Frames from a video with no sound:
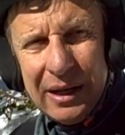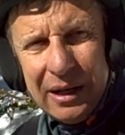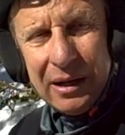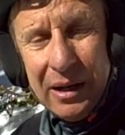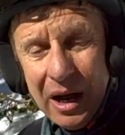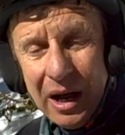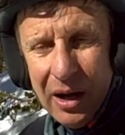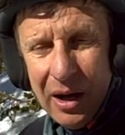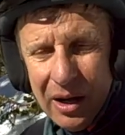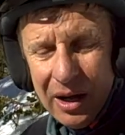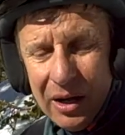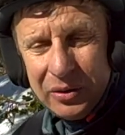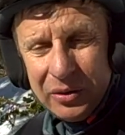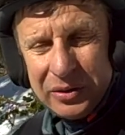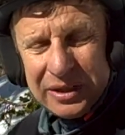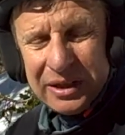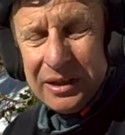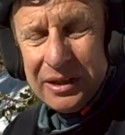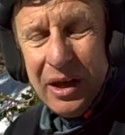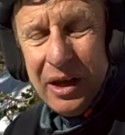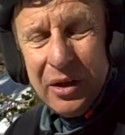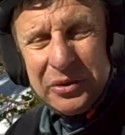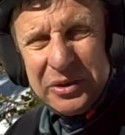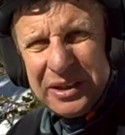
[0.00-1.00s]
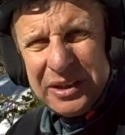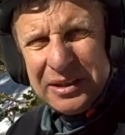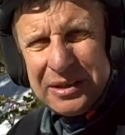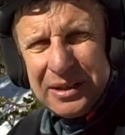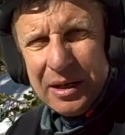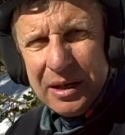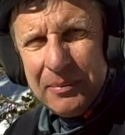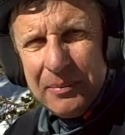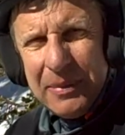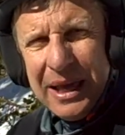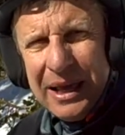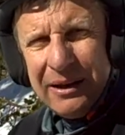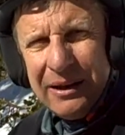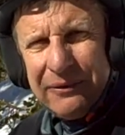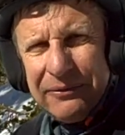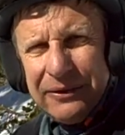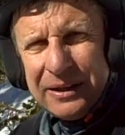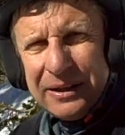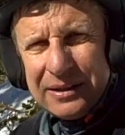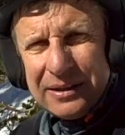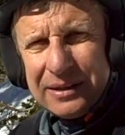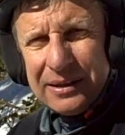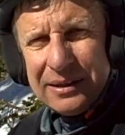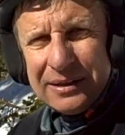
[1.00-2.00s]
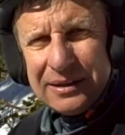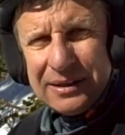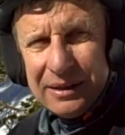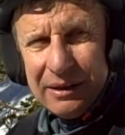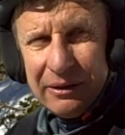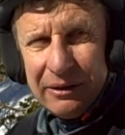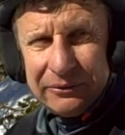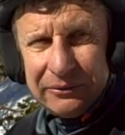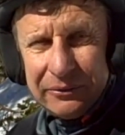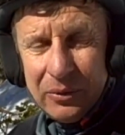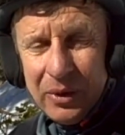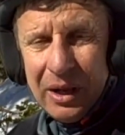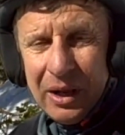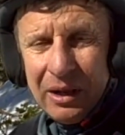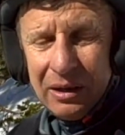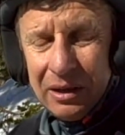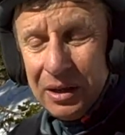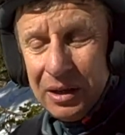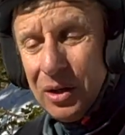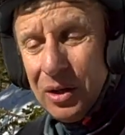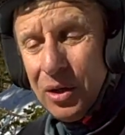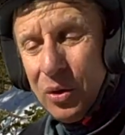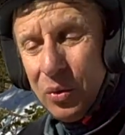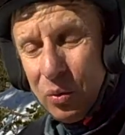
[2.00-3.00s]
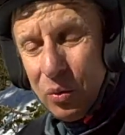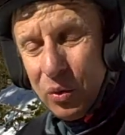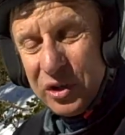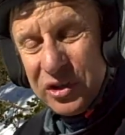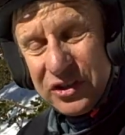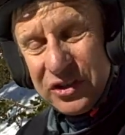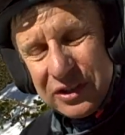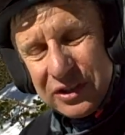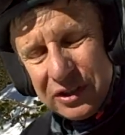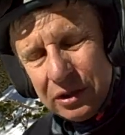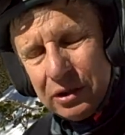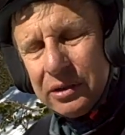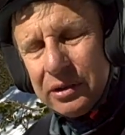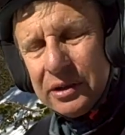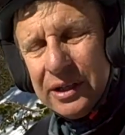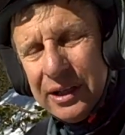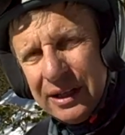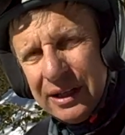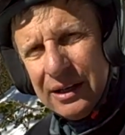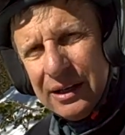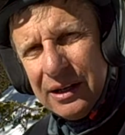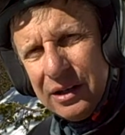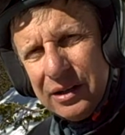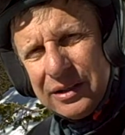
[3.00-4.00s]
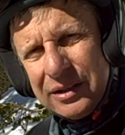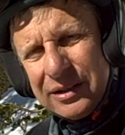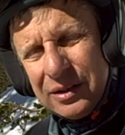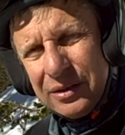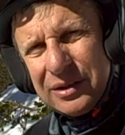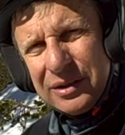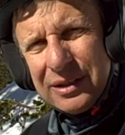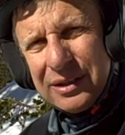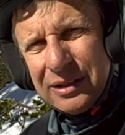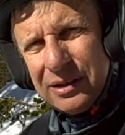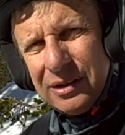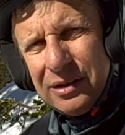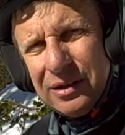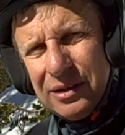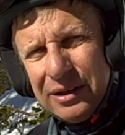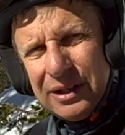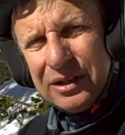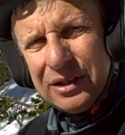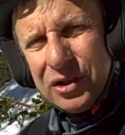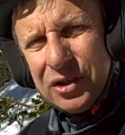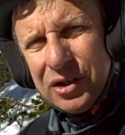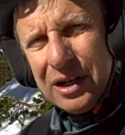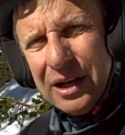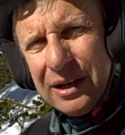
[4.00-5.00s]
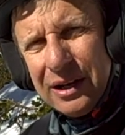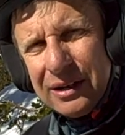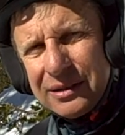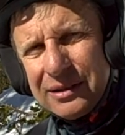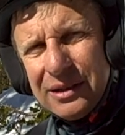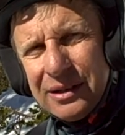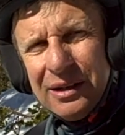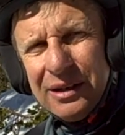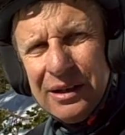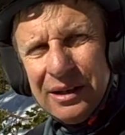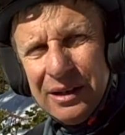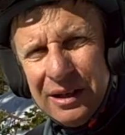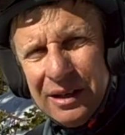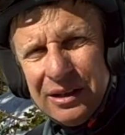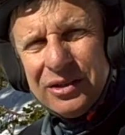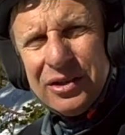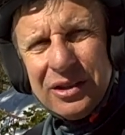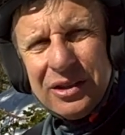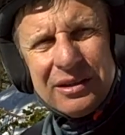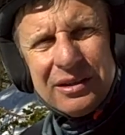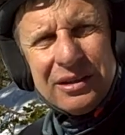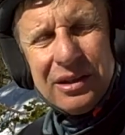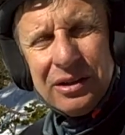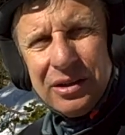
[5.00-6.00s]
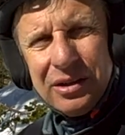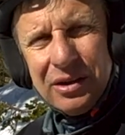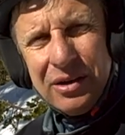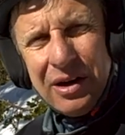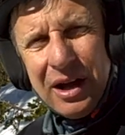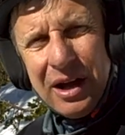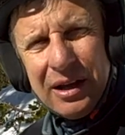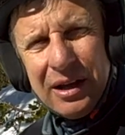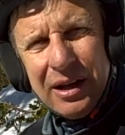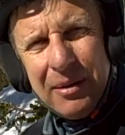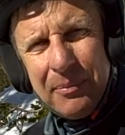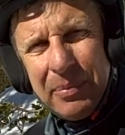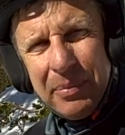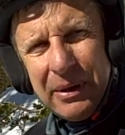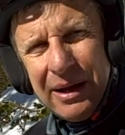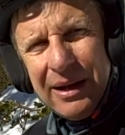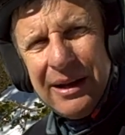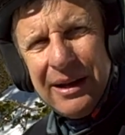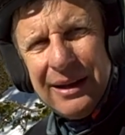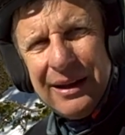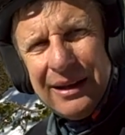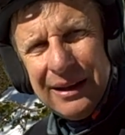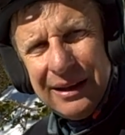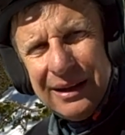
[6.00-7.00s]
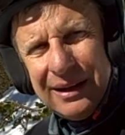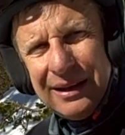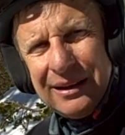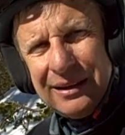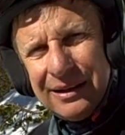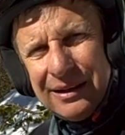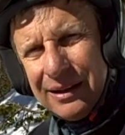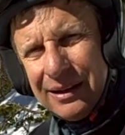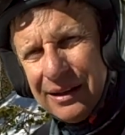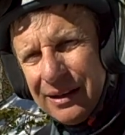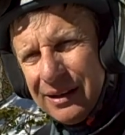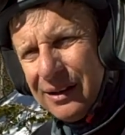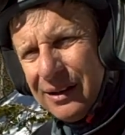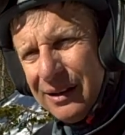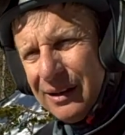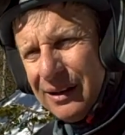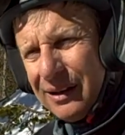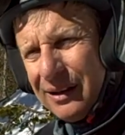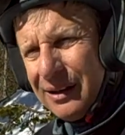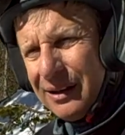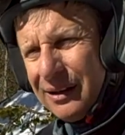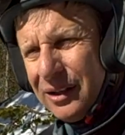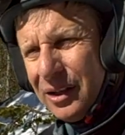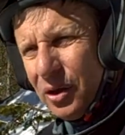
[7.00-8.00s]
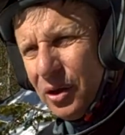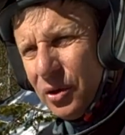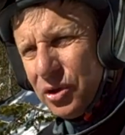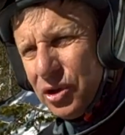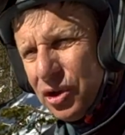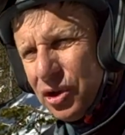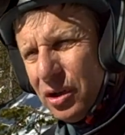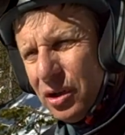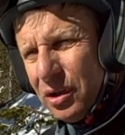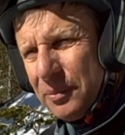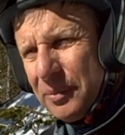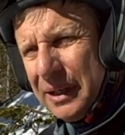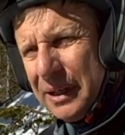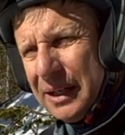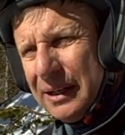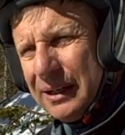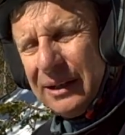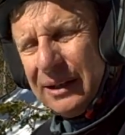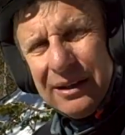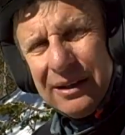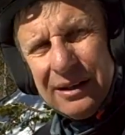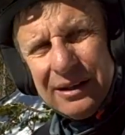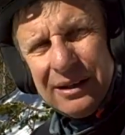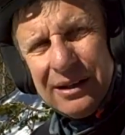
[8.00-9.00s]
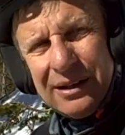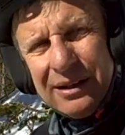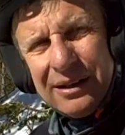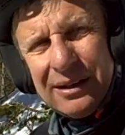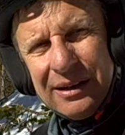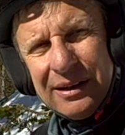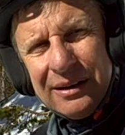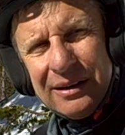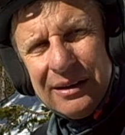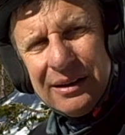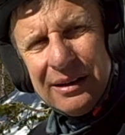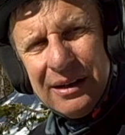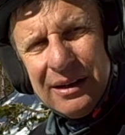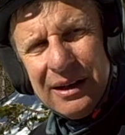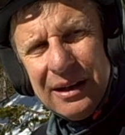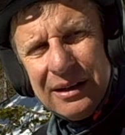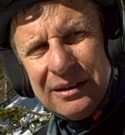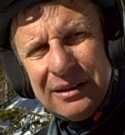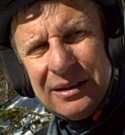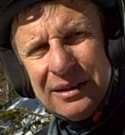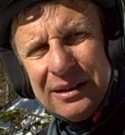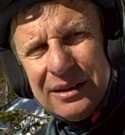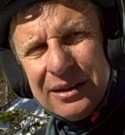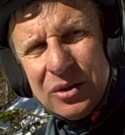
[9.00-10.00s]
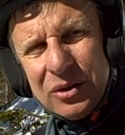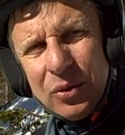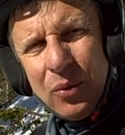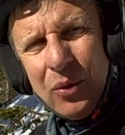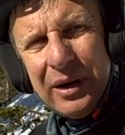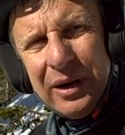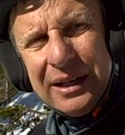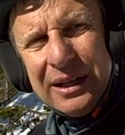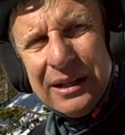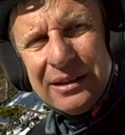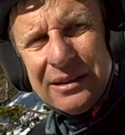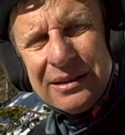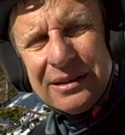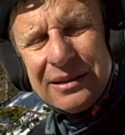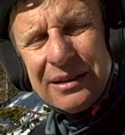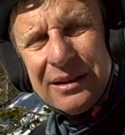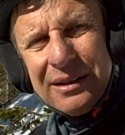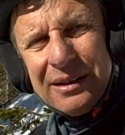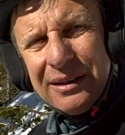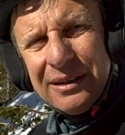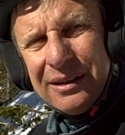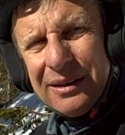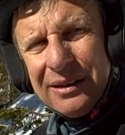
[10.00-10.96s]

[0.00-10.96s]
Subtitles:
get our... How's this going to manifest itself? Well, we're still going to get our Social Security checks. It's just that they're not going to buy anything. Germany in the 1920s,